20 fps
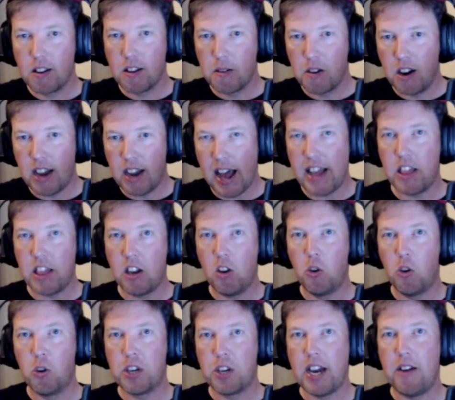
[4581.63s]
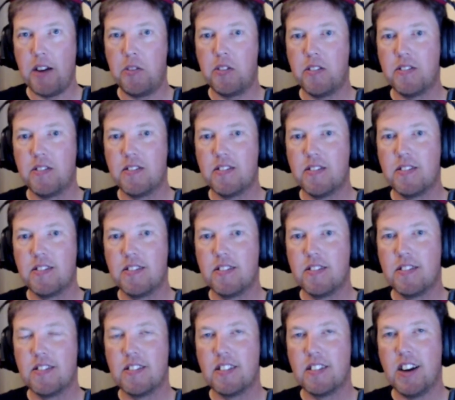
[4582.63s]
lay the law down
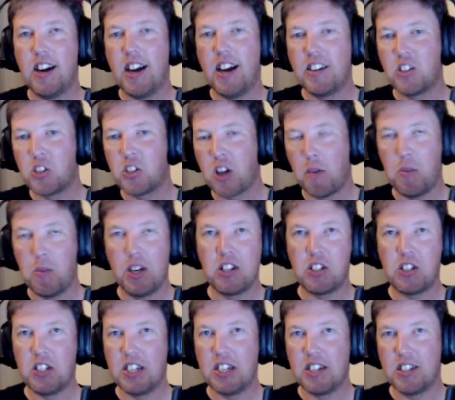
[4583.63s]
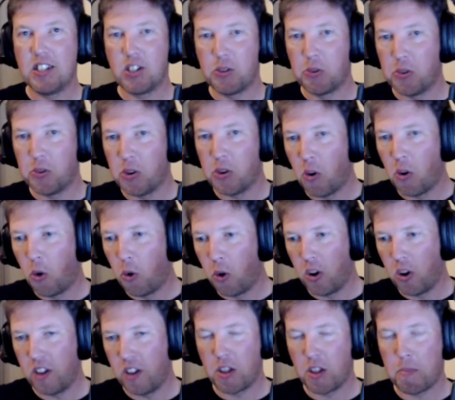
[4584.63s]
and stop listening to
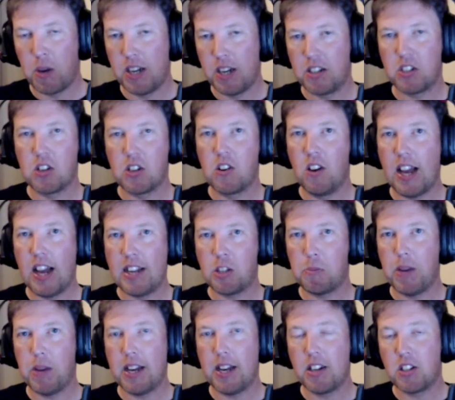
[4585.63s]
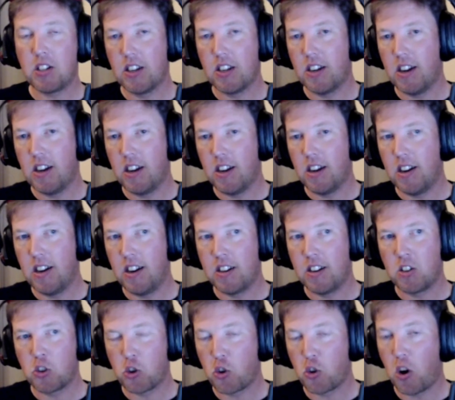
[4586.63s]
all of the political aspects that are
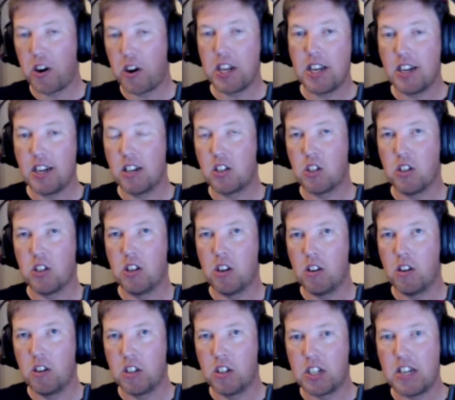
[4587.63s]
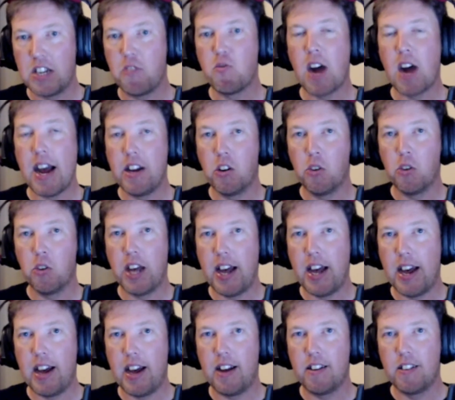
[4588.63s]
trying to derail
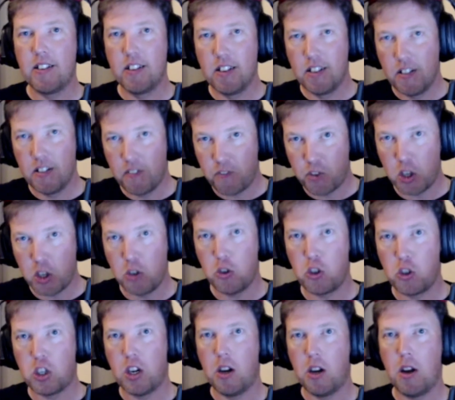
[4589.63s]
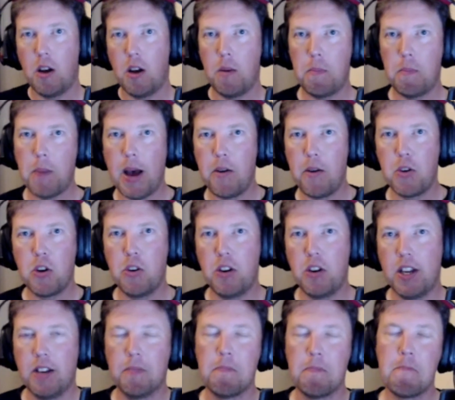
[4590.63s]
their future power unit.